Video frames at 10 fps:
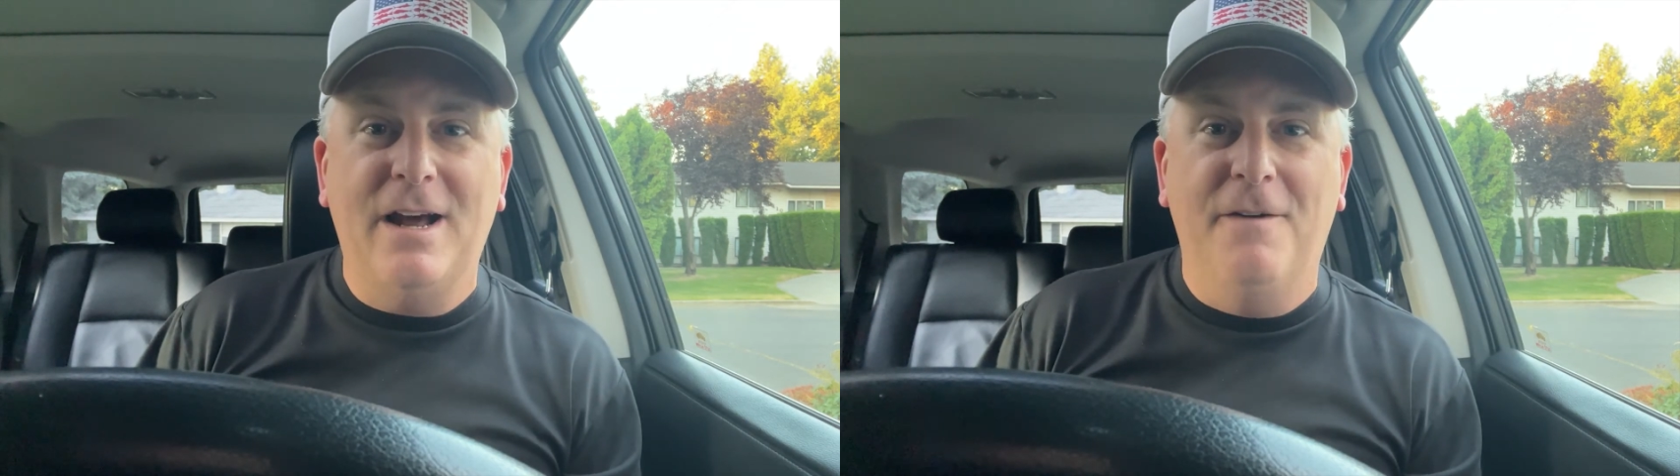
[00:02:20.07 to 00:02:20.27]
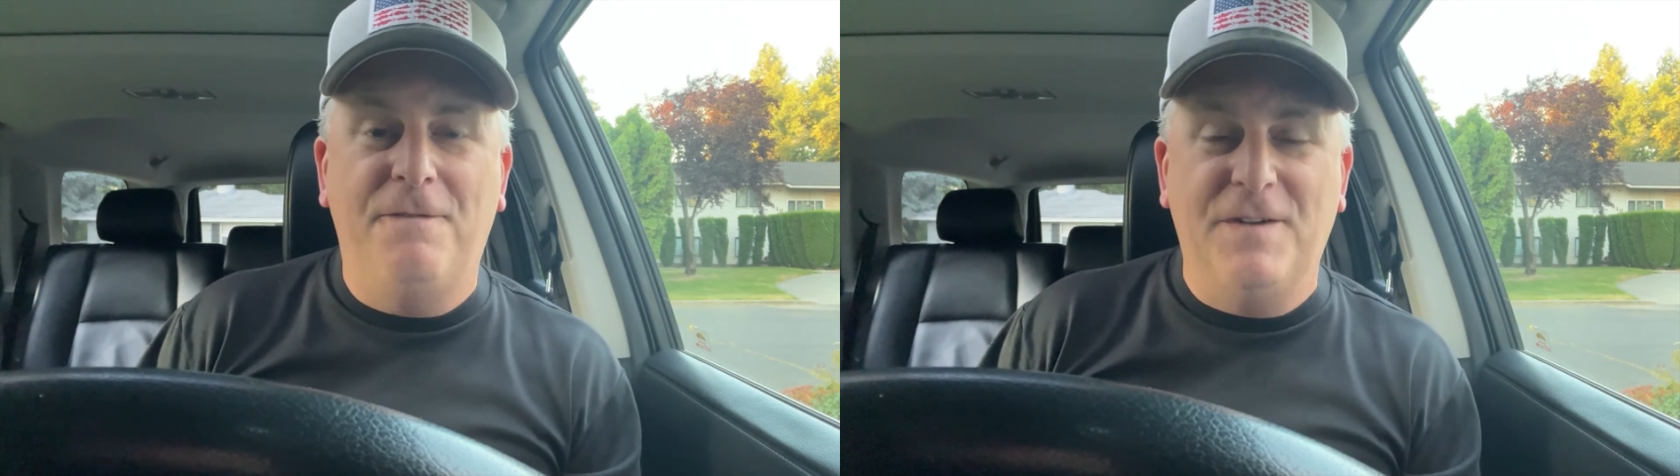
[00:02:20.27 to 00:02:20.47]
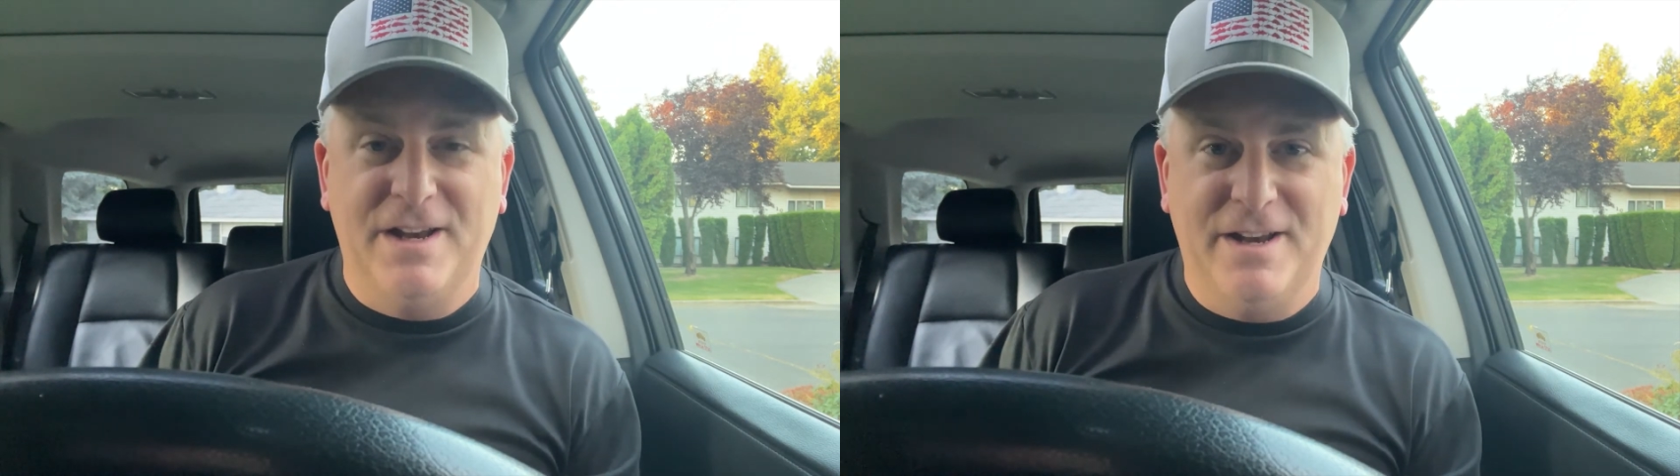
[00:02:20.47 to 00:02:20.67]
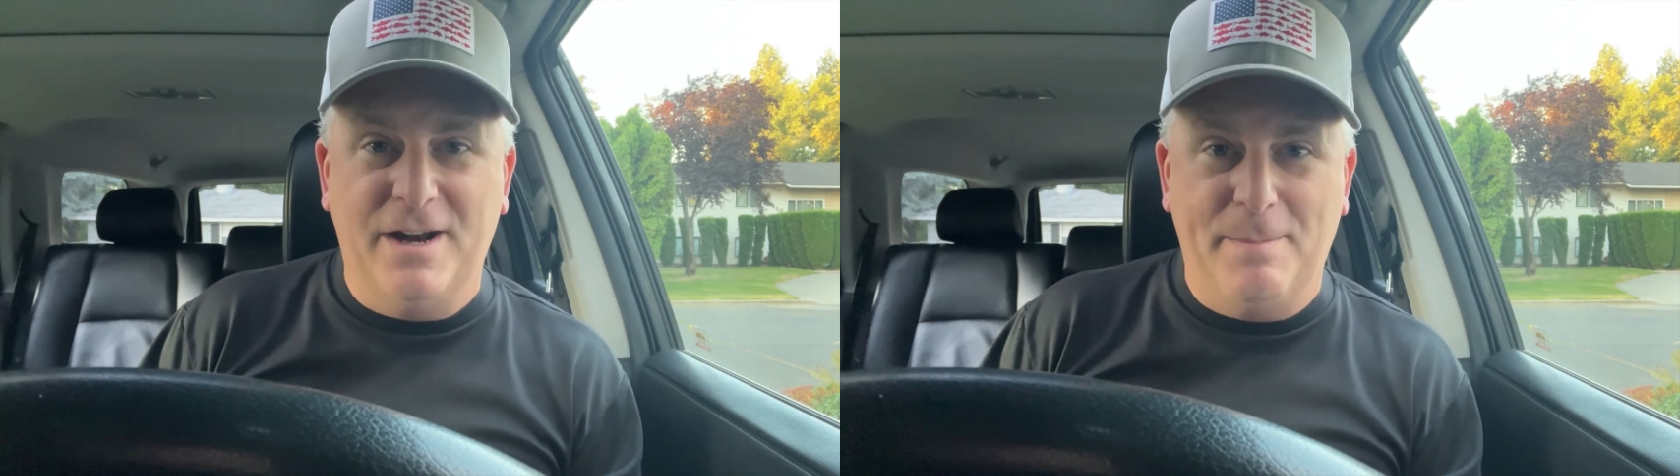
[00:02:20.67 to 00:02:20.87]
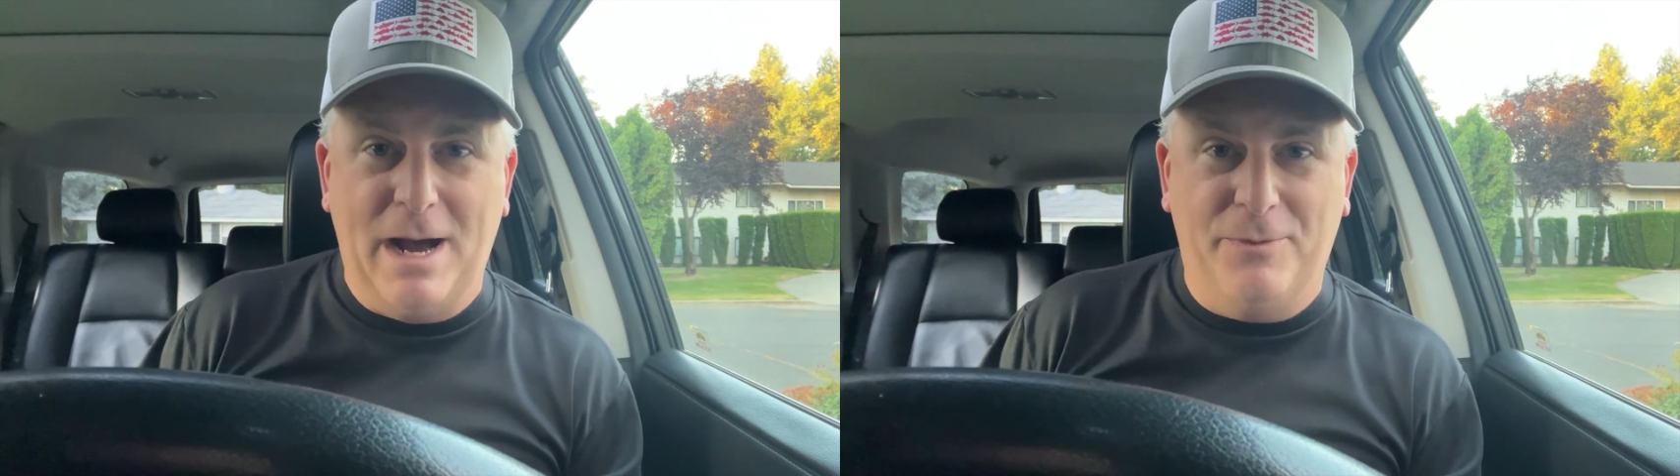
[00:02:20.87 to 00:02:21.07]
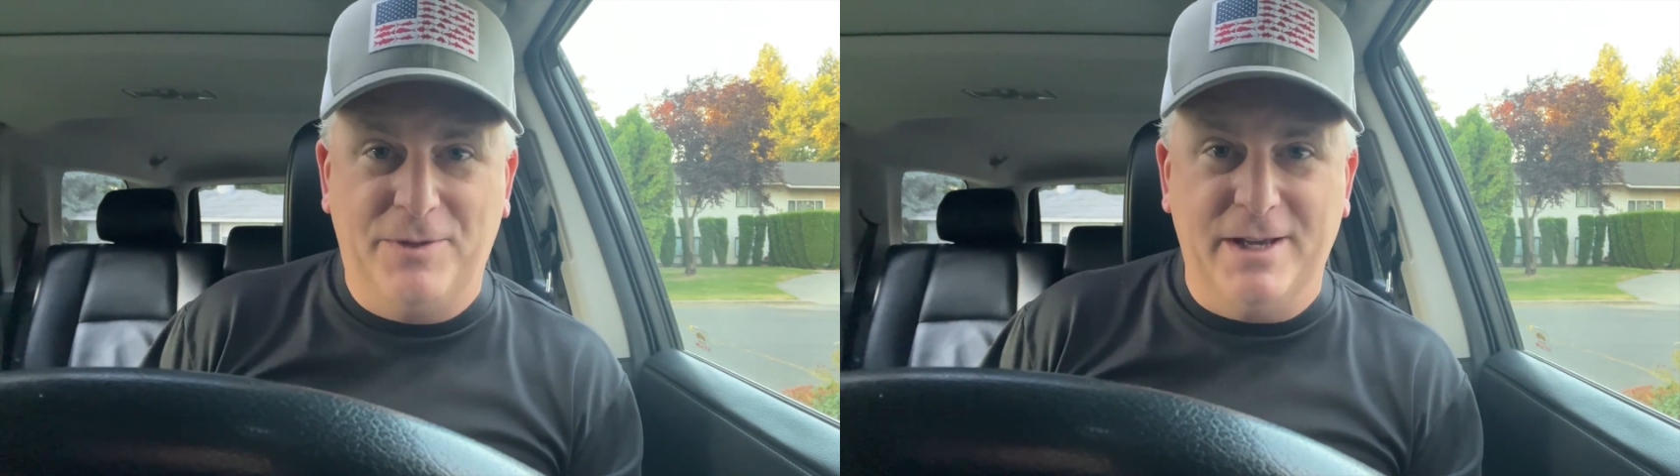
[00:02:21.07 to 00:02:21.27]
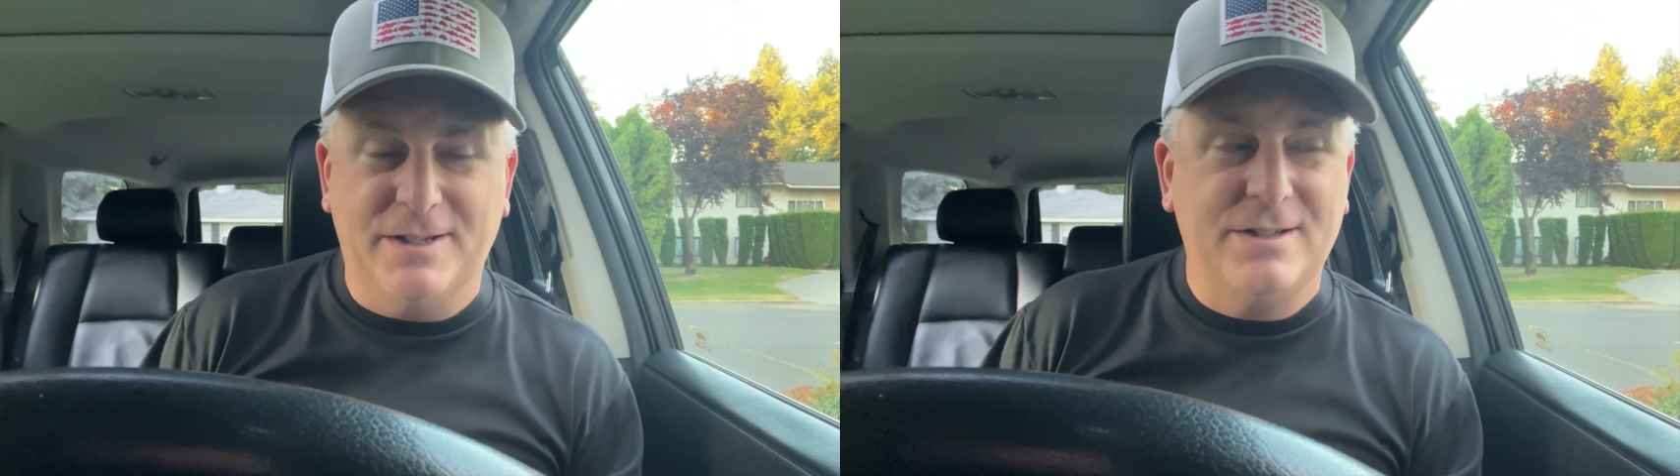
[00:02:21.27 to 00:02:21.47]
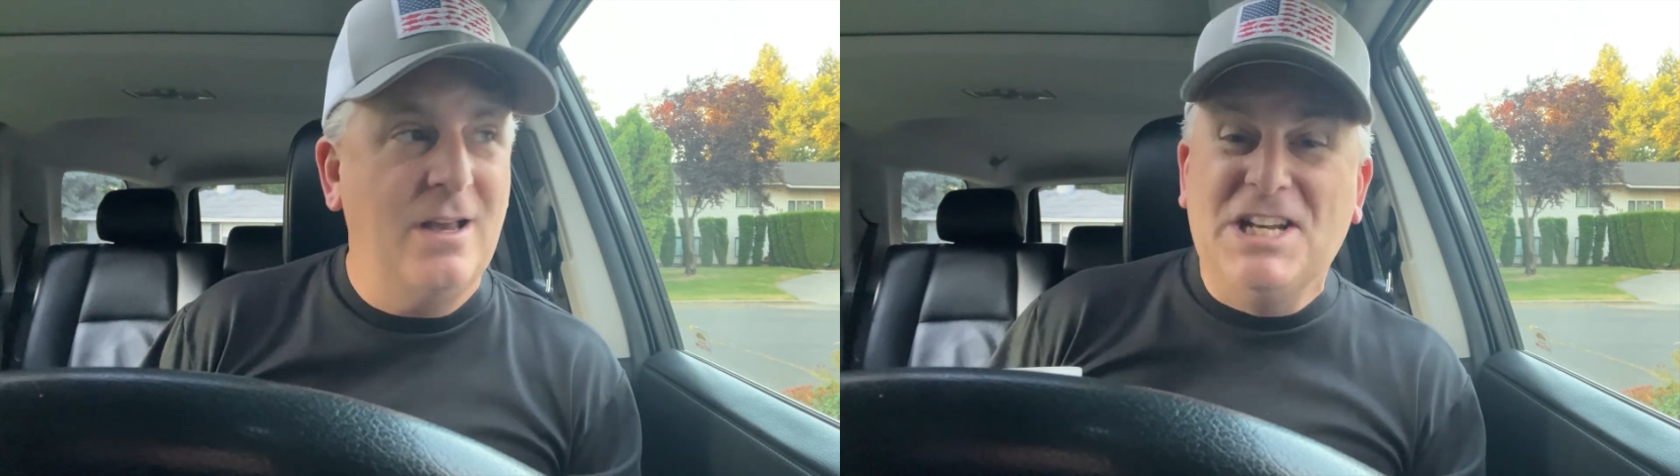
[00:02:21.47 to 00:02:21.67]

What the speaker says: offended about this,